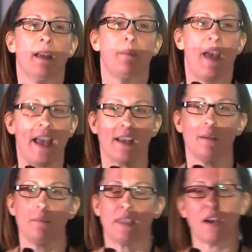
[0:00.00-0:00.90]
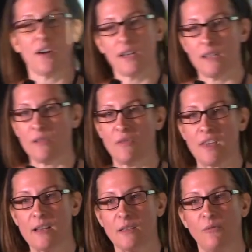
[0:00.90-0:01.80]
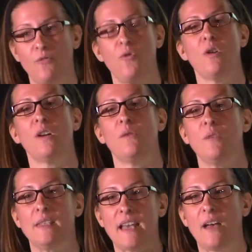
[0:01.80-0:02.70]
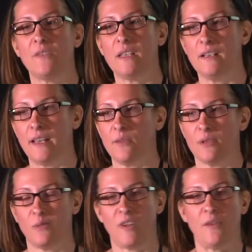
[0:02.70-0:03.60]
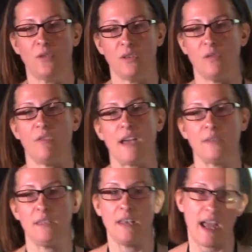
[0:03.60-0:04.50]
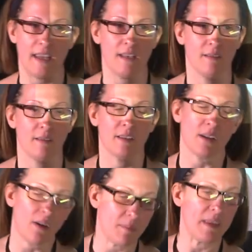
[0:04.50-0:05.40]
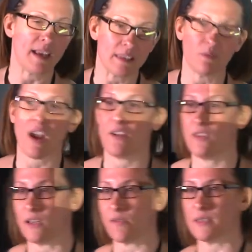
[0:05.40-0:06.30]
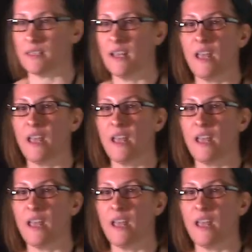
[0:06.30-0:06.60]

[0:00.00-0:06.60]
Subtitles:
Peckham started in 2004 and resolved in the landlord's favor in 2009. So, I mean, that's 5 years.